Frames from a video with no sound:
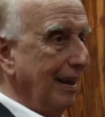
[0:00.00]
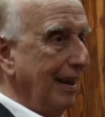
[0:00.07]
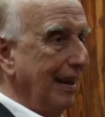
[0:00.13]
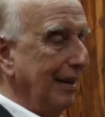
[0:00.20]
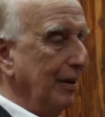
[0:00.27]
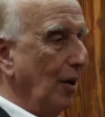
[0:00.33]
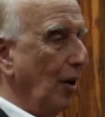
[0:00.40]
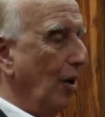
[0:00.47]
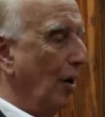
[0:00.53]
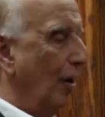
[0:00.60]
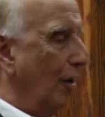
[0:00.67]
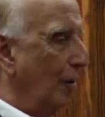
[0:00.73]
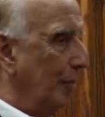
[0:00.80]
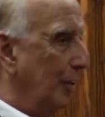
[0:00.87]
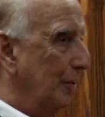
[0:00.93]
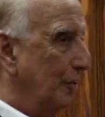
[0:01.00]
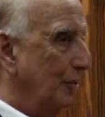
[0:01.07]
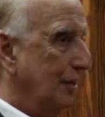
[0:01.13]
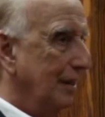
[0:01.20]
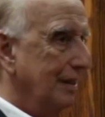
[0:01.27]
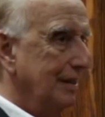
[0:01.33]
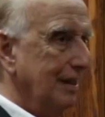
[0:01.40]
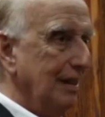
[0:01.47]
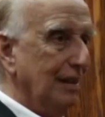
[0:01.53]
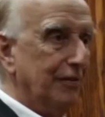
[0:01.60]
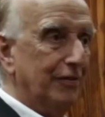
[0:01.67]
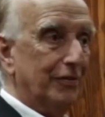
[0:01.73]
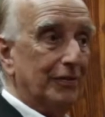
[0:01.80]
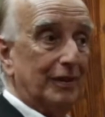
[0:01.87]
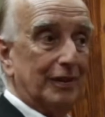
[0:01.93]
and almost as
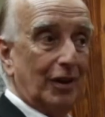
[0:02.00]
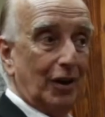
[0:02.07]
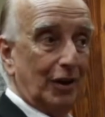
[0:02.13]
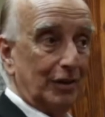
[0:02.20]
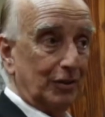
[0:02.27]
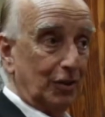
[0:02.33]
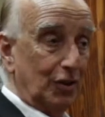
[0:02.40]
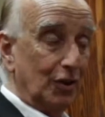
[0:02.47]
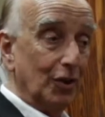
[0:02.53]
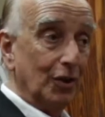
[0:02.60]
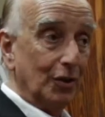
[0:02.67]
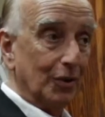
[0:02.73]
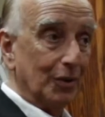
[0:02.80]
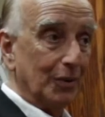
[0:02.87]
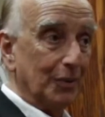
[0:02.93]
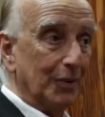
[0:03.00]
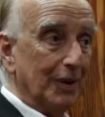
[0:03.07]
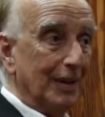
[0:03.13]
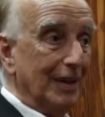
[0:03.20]
if on cue,